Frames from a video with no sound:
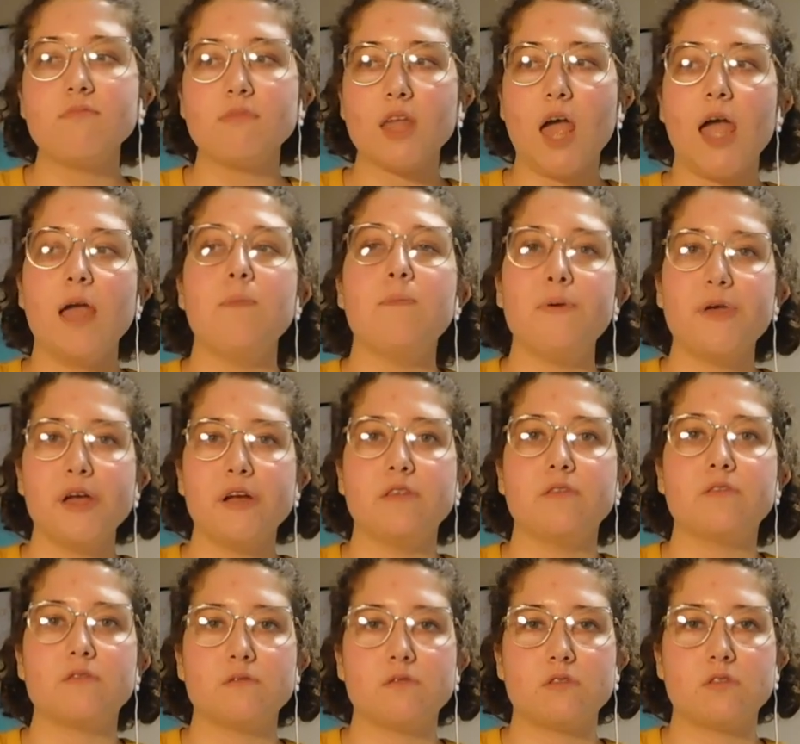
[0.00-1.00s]
I picked
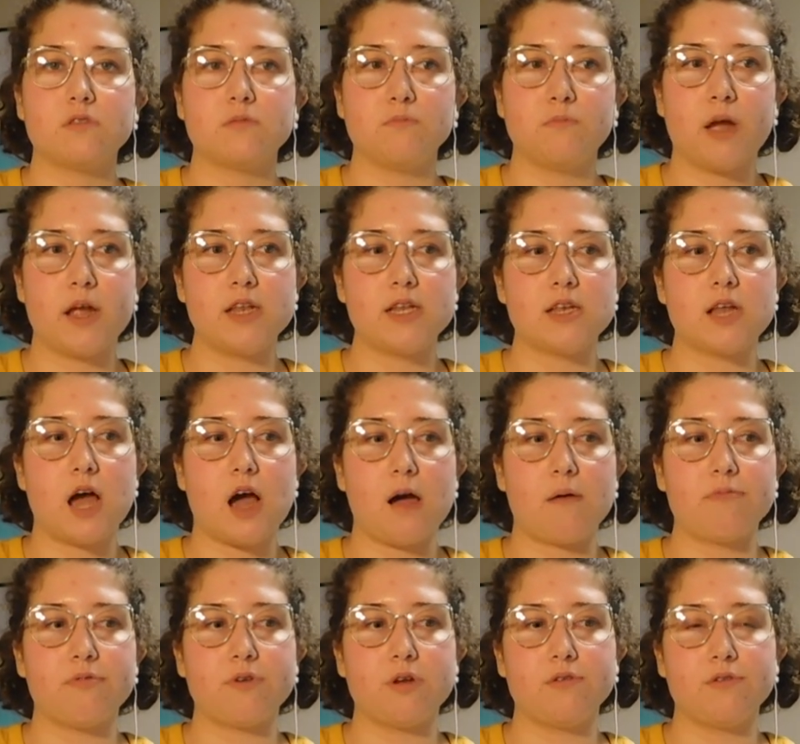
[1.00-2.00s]
my
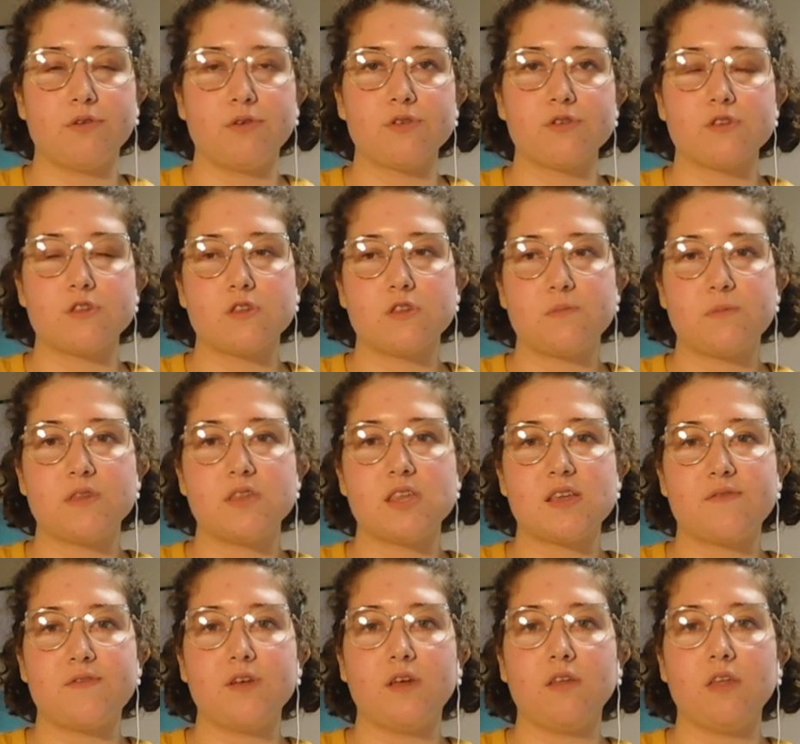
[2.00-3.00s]
top three roles
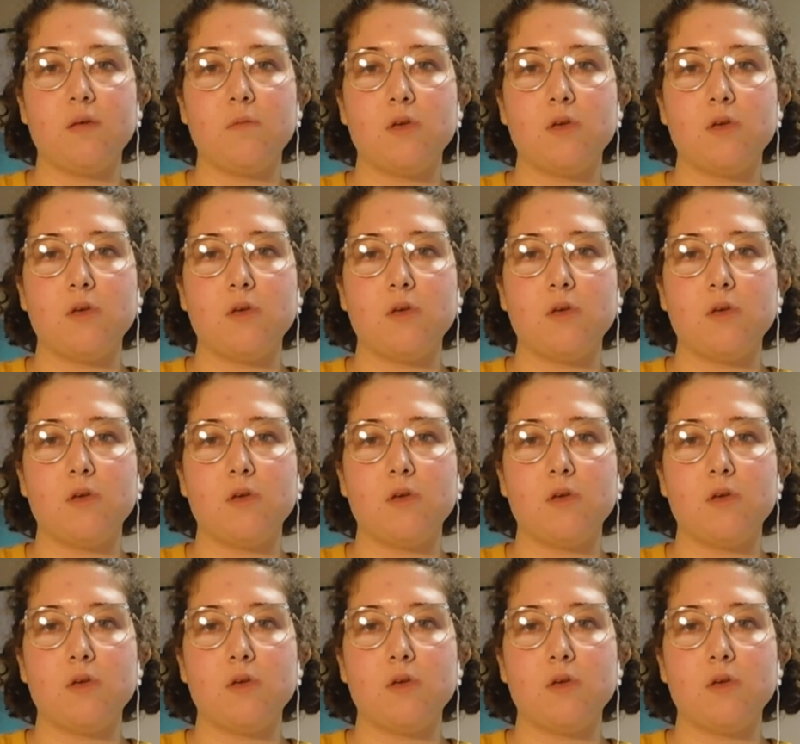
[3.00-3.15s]
specifically